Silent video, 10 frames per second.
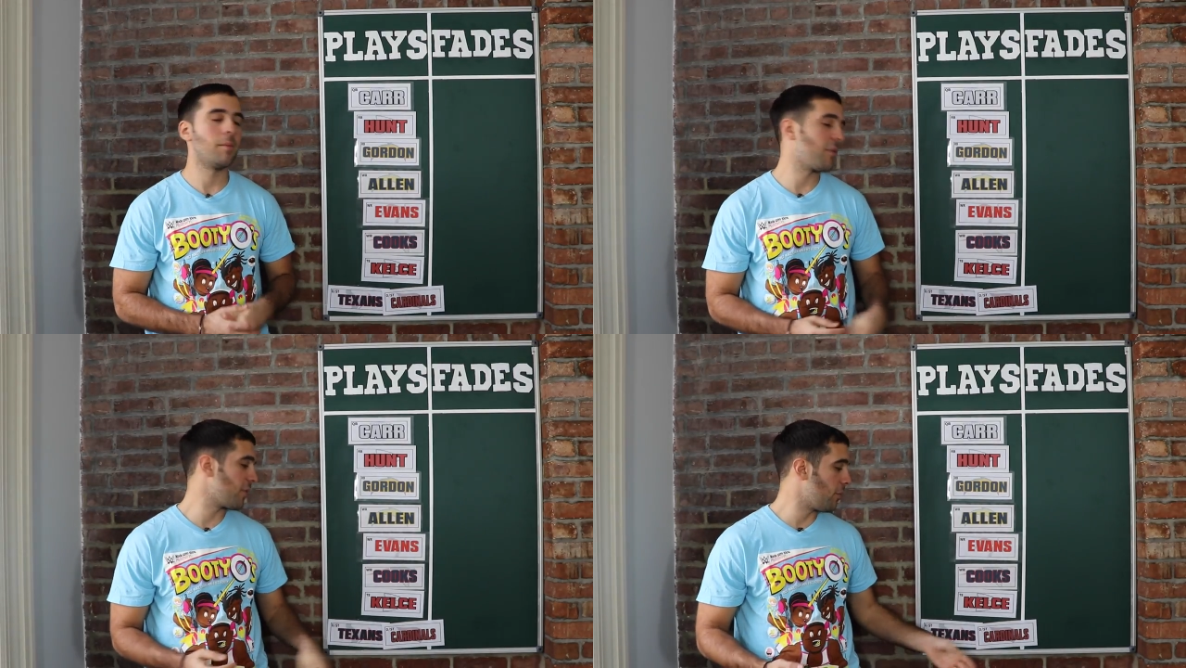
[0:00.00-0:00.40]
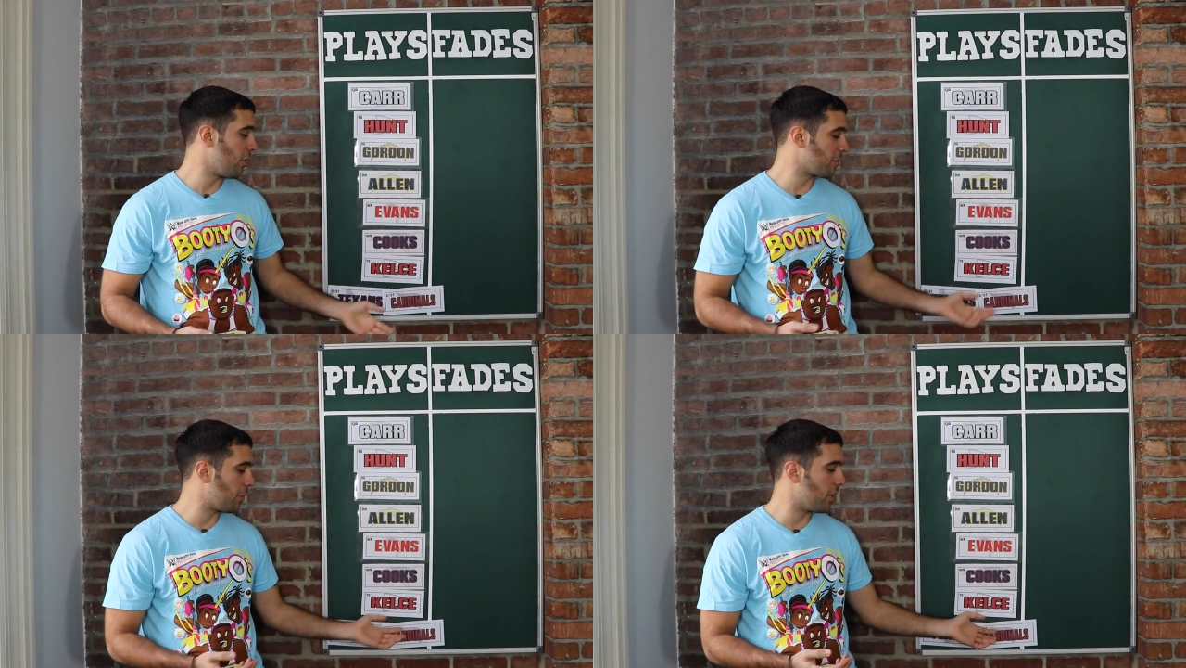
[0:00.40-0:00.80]
But for the
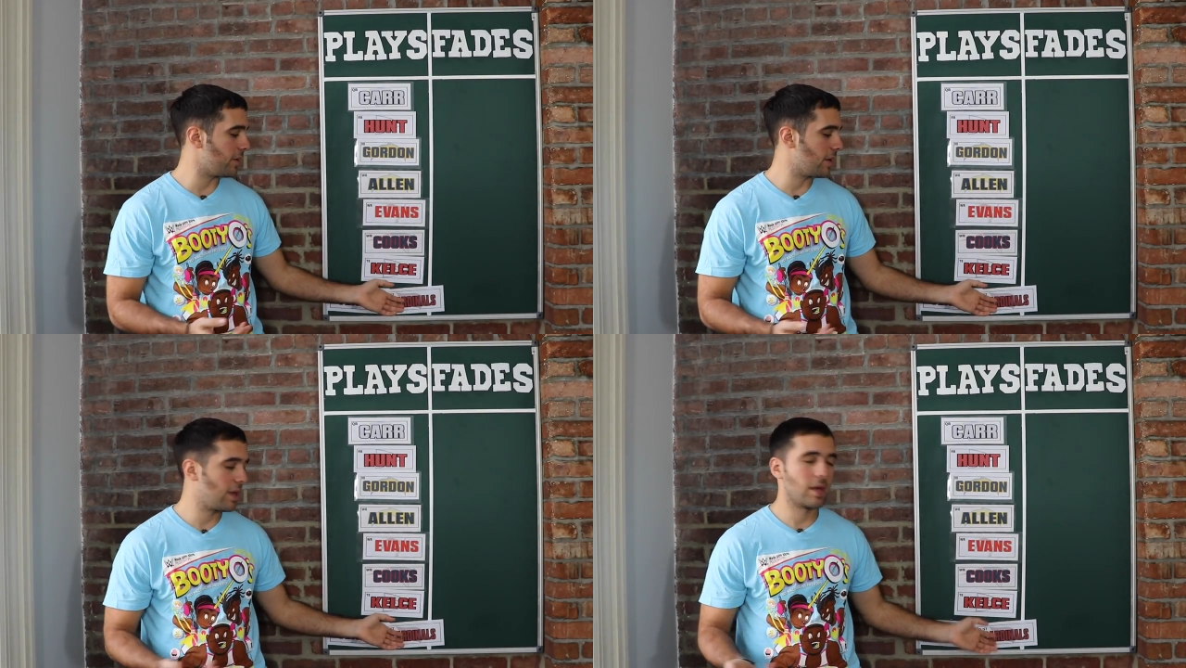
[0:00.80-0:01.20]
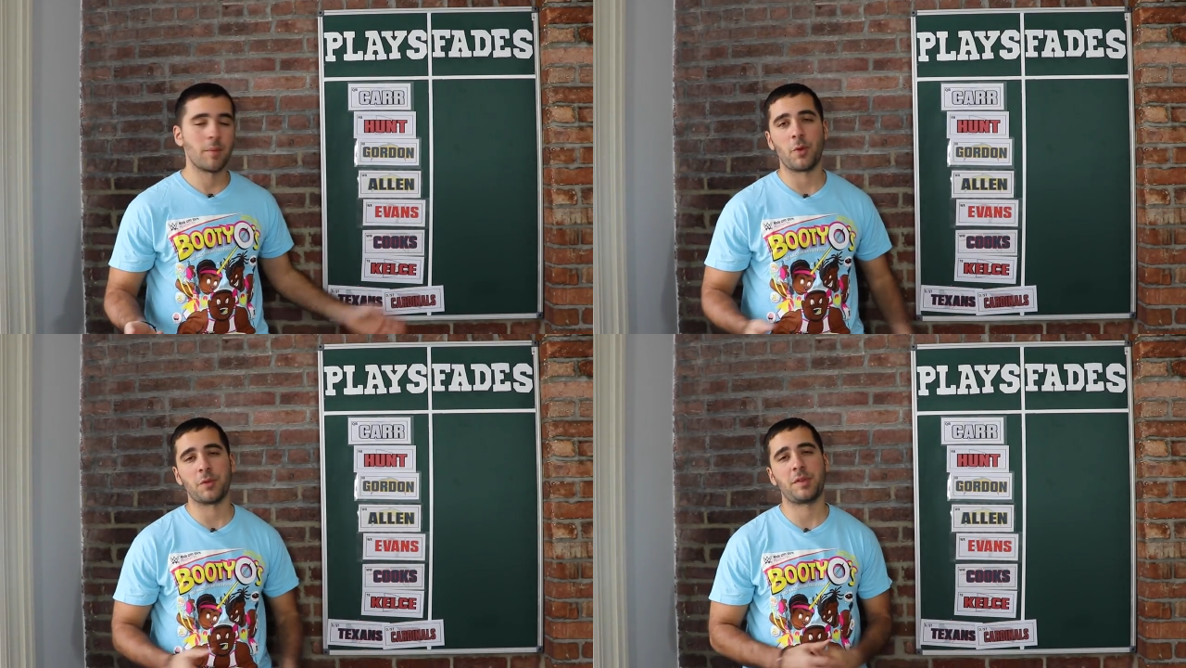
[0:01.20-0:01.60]
most part,
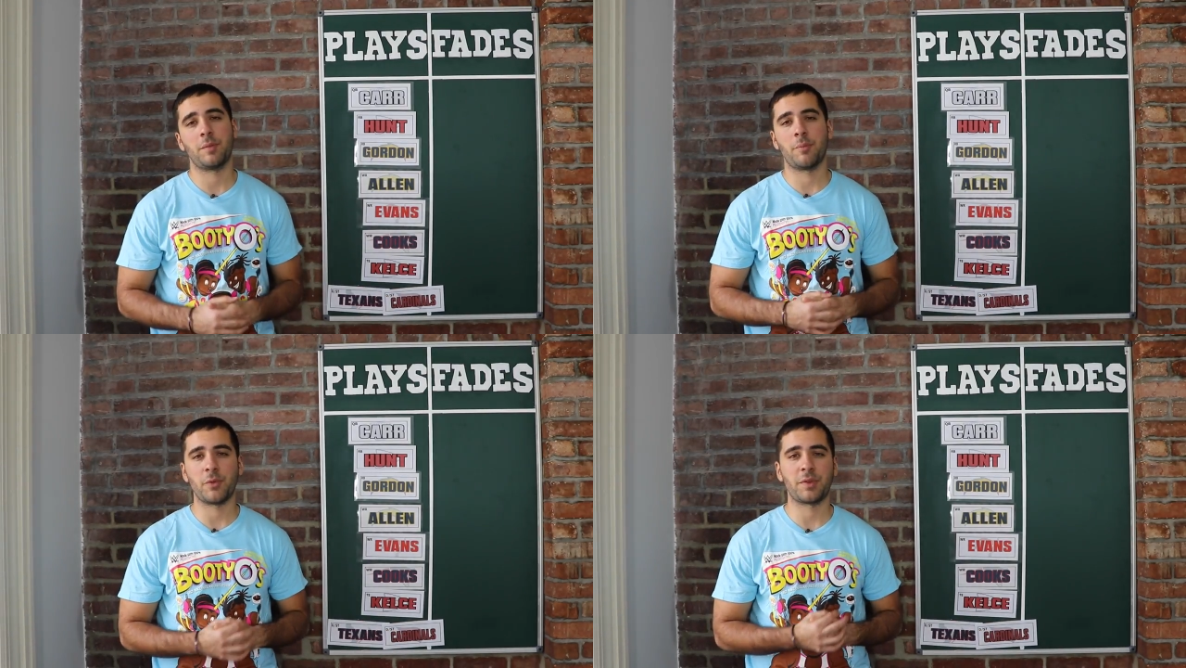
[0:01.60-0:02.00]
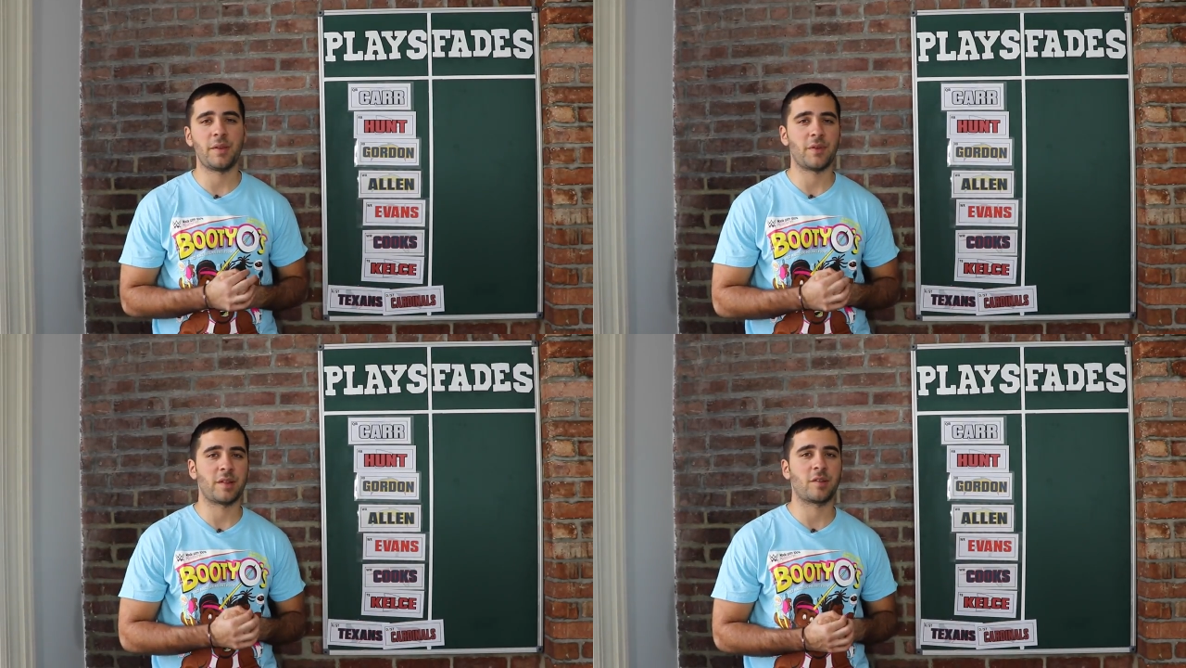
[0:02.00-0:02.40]
both
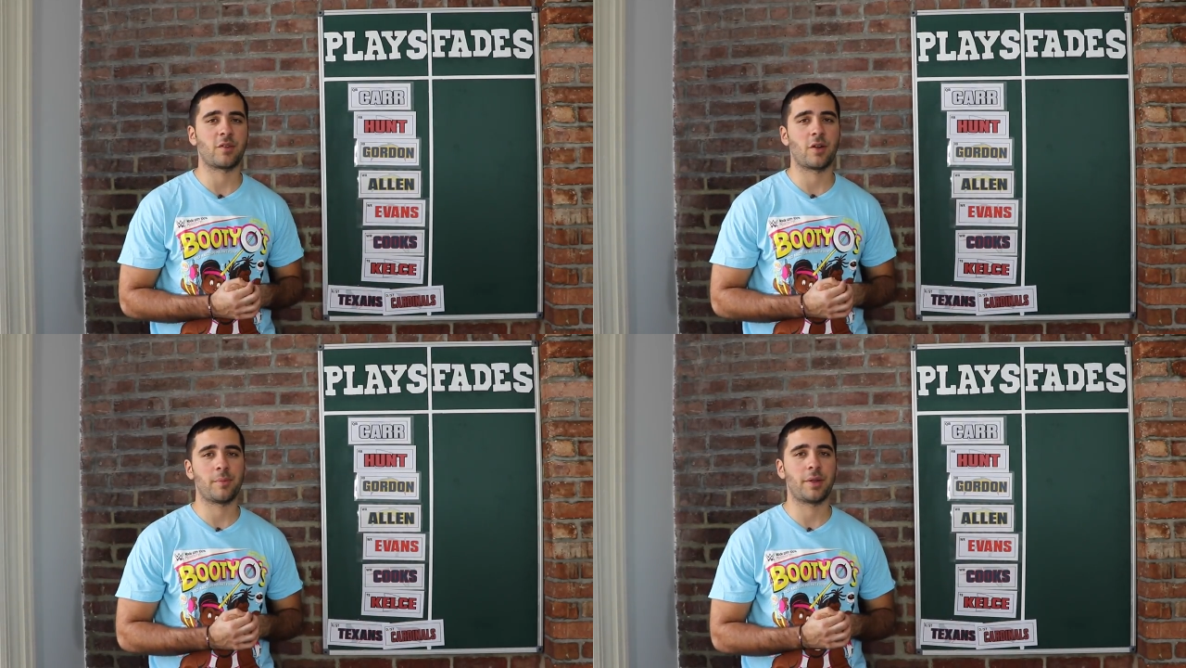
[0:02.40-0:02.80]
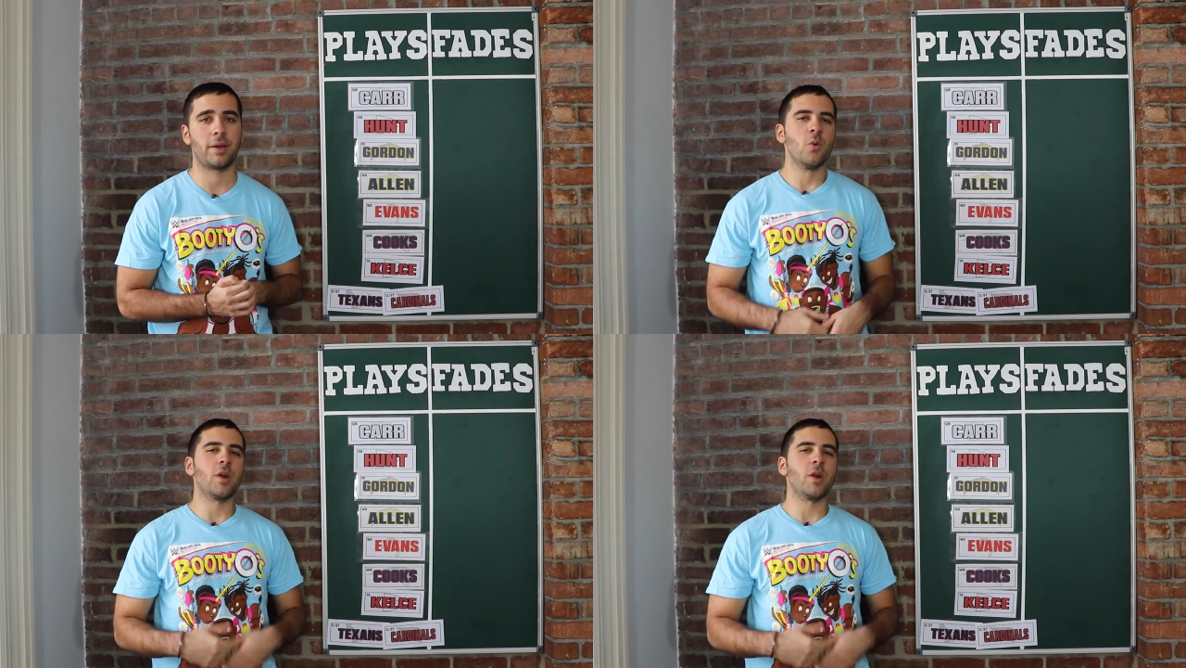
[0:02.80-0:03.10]
defenses are in play.